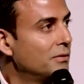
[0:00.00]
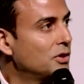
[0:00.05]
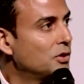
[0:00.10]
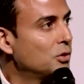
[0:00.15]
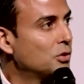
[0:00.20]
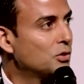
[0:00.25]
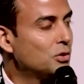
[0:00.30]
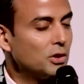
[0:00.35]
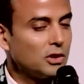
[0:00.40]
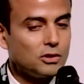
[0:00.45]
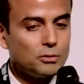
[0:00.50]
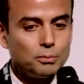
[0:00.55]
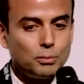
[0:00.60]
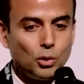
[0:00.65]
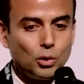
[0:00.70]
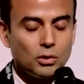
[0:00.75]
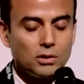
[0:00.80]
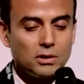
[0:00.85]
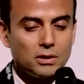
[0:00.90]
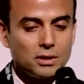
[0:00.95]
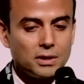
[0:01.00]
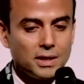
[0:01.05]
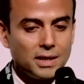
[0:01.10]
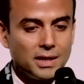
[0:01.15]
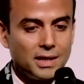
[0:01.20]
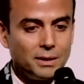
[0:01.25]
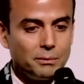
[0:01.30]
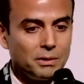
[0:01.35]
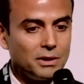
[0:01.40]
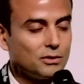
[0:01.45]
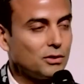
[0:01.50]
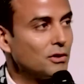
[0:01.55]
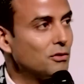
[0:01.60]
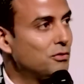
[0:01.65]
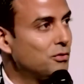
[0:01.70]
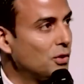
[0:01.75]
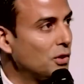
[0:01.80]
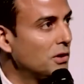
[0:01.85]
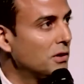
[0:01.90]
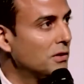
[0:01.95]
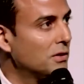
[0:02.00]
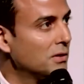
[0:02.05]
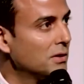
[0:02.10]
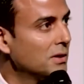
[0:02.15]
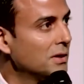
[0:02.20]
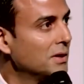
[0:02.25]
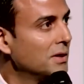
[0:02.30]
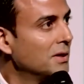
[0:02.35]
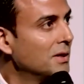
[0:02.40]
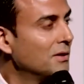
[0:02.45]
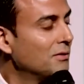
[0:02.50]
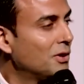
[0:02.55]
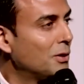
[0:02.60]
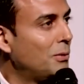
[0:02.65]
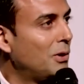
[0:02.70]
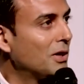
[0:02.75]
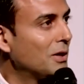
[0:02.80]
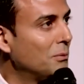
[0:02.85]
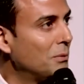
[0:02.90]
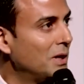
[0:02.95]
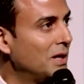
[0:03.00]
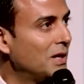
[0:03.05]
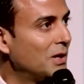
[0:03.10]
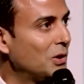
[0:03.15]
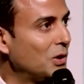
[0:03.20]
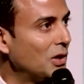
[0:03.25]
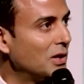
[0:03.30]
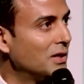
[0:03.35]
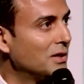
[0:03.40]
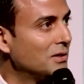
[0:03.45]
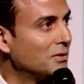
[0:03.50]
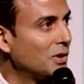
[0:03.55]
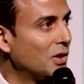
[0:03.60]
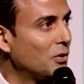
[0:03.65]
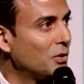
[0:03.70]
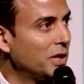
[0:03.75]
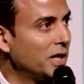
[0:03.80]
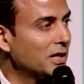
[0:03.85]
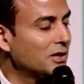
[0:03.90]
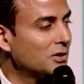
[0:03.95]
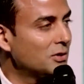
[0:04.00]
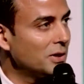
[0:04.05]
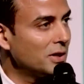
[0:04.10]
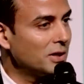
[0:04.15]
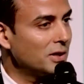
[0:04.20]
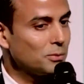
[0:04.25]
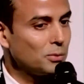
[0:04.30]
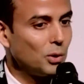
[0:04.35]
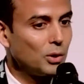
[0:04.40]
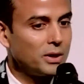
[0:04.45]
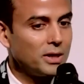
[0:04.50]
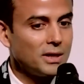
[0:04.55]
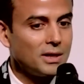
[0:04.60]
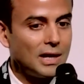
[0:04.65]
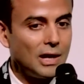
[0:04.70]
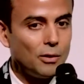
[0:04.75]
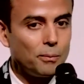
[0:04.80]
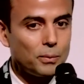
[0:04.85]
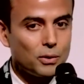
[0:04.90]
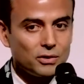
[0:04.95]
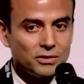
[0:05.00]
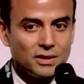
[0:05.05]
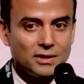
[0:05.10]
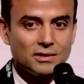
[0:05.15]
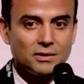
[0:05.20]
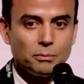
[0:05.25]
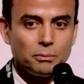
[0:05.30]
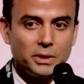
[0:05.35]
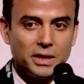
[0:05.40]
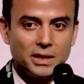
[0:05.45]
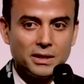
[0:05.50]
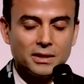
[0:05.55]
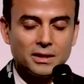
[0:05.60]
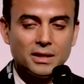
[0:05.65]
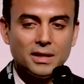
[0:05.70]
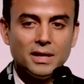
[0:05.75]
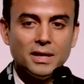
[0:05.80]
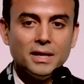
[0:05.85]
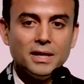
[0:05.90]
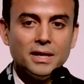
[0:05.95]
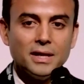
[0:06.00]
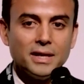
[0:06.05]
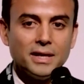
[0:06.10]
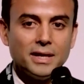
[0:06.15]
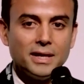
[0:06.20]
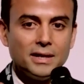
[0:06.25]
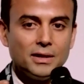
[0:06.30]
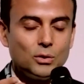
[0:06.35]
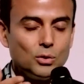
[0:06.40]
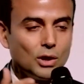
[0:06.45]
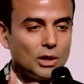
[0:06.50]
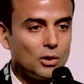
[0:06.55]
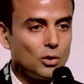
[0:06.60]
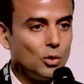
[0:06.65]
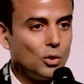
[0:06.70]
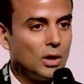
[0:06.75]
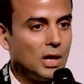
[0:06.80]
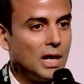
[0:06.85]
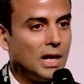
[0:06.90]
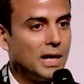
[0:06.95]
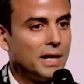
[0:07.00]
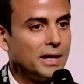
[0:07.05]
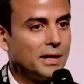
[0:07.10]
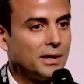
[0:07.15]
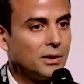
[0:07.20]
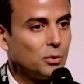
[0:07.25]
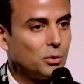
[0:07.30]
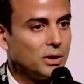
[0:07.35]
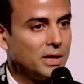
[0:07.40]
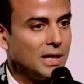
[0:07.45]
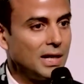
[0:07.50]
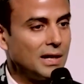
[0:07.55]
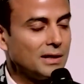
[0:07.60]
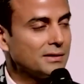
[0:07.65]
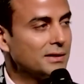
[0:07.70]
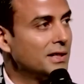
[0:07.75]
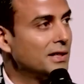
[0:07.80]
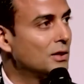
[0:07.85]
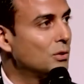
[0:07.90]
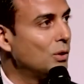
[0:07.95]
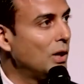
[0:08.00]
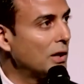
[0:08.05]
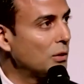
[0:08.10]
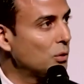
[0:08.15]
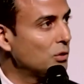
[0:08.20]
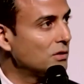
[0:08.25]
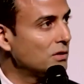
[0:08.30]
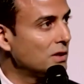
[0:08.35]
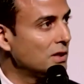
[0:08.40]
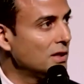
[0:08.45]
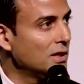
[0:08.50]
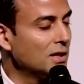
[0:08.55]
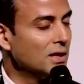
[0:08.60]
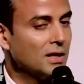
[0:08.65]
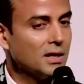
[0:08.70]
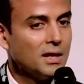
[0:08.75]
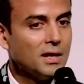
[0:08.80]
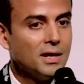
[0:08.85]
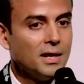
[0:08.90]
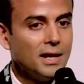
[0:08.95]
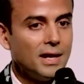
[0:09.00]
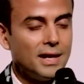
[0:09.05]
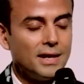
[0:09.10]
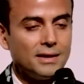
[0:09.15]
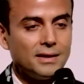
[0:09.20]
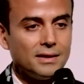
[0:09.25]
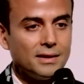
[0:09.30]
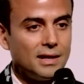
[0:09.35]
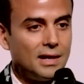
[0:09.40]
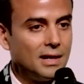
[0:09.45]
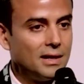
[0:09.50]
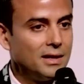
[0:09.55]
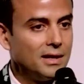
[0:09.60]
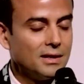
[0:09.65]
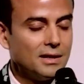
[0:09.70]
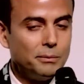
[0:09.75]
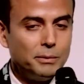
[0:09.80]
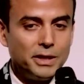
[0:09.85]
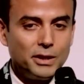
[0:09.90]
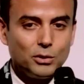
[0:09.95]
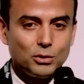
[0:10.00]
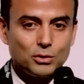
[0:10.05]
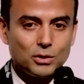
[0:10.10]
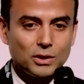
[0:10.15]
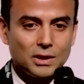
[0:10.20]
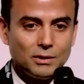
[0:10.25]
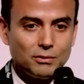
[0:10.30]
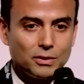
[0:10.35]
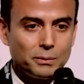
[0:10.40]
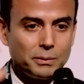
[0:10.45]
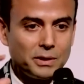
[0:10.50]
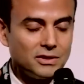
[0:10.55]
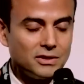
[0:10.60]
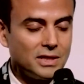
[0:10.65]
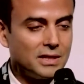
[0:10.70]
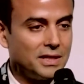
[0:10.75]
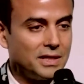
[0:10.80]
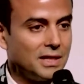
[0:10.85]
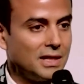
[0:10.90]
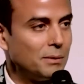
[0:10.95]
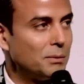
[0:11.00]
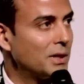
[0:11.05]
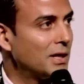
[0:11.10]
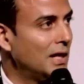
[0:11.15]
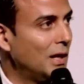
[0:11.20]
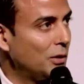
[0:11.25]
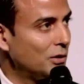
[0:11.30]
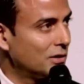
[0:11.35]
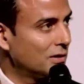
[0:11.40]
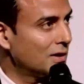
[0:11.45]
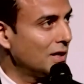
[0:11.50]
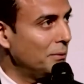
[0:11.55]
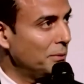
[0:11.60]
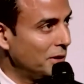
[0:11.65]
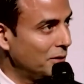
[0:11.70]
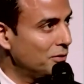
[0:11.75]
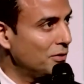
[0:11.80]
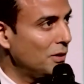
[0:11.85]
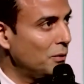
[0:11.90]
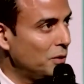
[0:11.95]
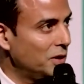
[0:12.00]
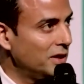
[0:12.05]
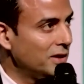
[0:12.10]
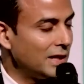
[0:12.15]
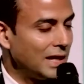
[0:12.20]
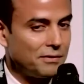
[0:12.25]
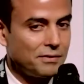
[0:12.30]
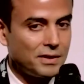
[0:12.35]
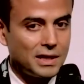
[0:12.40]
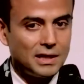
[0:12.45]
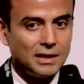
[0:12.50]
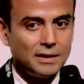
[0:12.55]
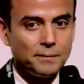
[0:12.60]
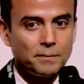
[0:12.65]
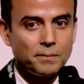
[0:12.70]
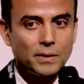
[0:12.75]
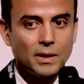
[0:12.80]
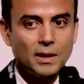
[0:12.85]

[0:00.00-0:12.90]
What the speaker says: We used to export animals on foot for about $1 million. We're already exporting now processed meat into Angola, into DRC, into ROC. And earlier the meat used to come from Argentina, but now it's coming from within Africa.